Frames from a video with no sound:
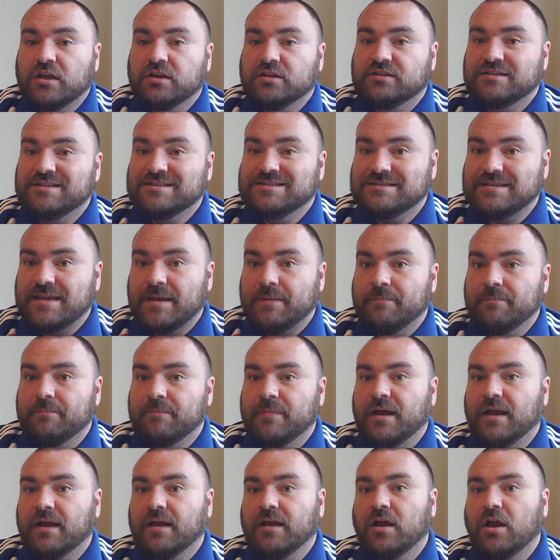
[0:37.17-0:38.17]

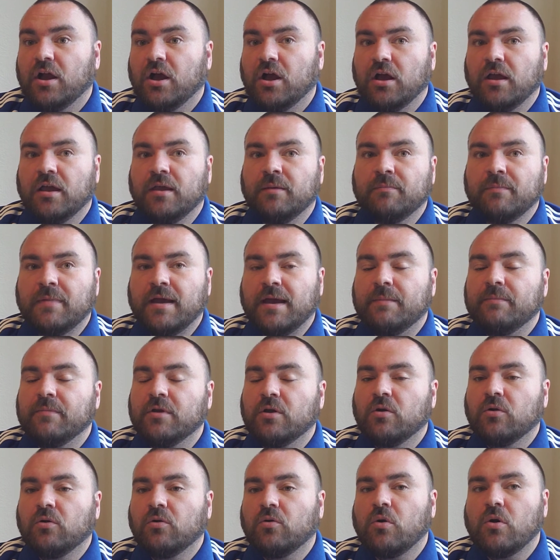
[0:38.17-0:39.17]
December, it made me
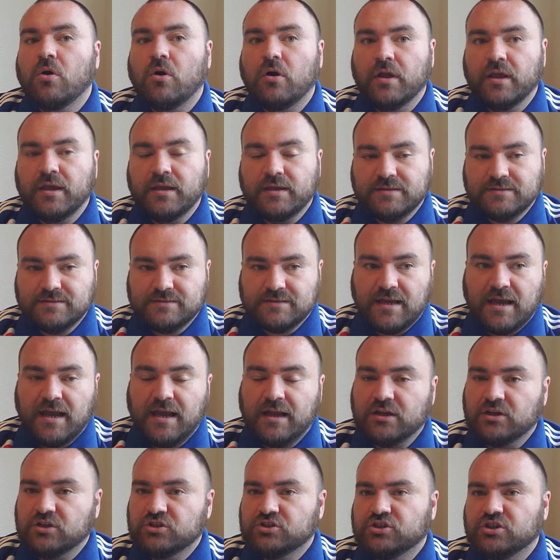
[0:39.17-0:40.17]
quite
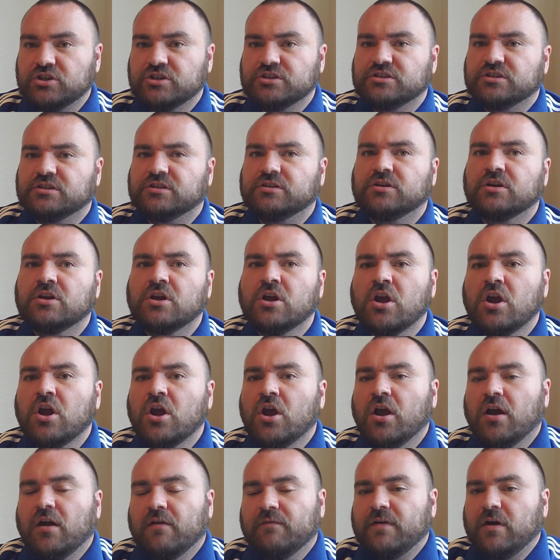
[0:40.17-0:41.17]
anxious and I
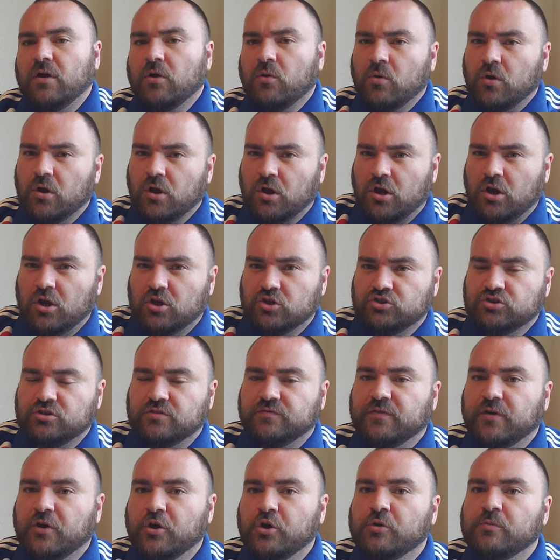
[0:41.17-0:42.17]
felt quite
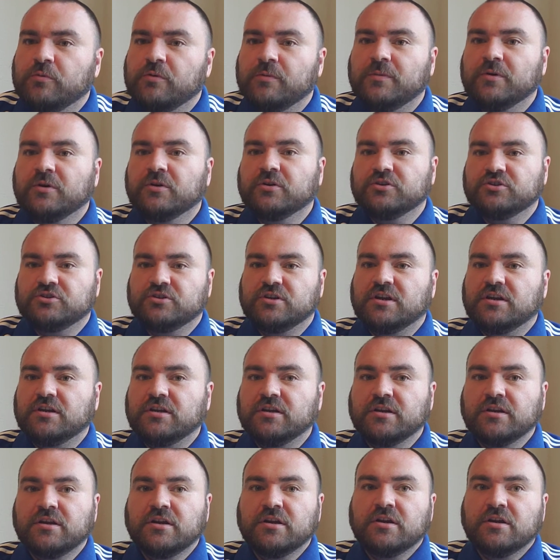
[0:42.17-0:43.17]
claustrophobic because
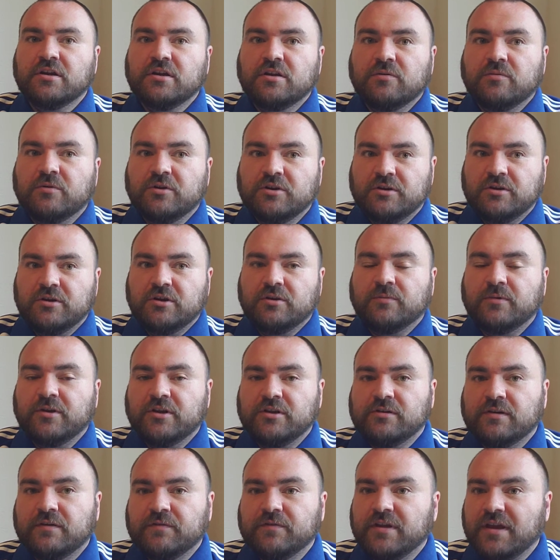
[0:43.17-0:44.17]
when
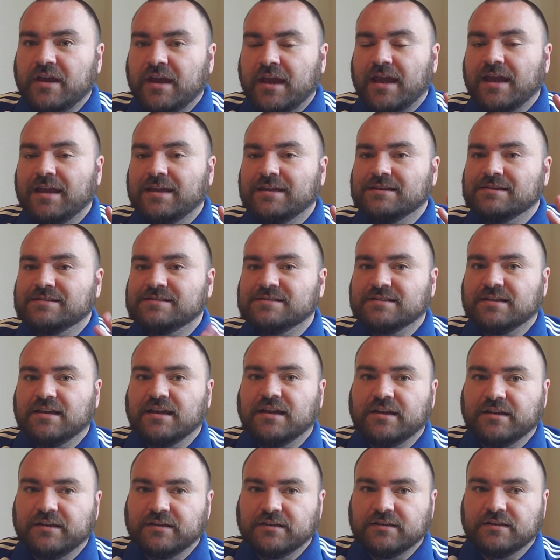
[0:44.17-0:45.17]
you have your head
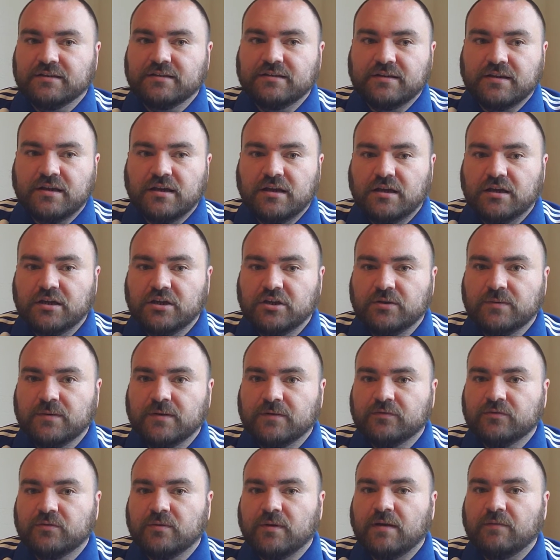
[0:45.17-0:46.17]
scanned, you
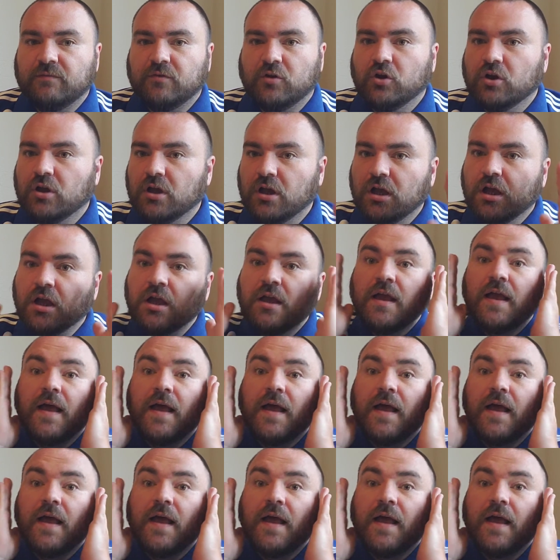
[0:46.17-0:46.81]
have to have like a